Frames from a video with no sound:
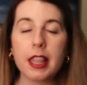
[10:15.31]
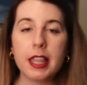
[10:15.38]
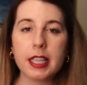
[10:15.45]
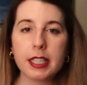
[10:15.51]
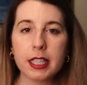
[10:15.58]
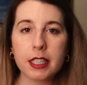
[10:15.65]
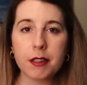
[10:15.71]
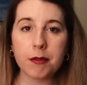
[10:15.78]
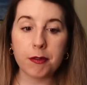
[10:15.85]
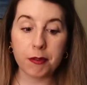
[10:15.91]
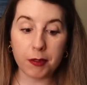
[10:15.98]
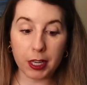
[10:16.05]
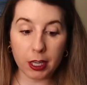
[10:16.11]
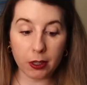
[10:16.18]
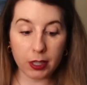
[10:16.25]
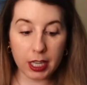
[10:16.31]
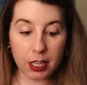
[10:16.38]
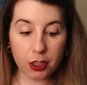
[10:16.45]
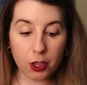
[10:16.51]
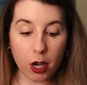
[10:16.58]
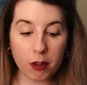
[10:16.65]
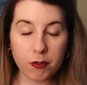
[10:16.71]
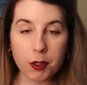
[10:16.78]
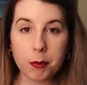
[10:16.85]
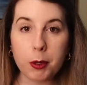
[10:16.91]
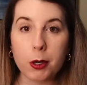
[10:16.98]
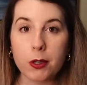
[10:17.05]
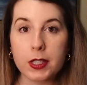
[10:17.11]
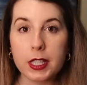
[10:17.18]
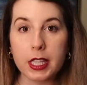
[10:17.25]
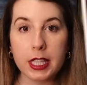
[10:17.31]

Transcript: This is a very thoughtful person.